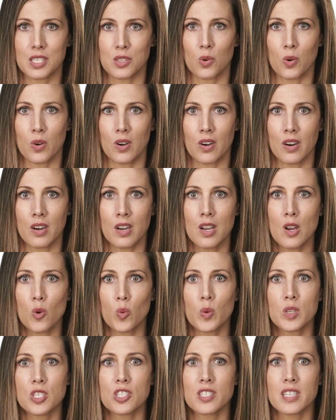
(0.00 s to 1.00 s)
disorder,
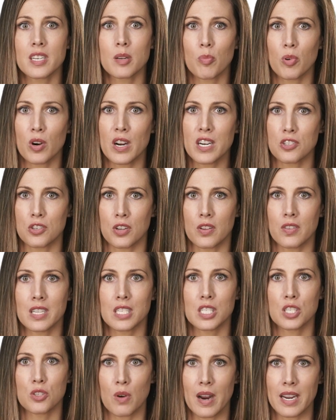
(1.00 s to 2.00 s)
which is a depression
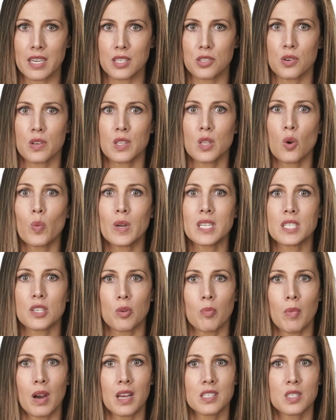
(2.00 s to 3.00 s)
that strikes during the
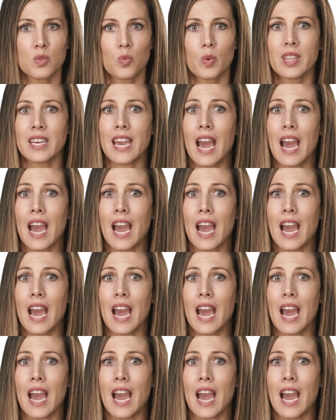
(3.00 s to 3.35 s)
winter months when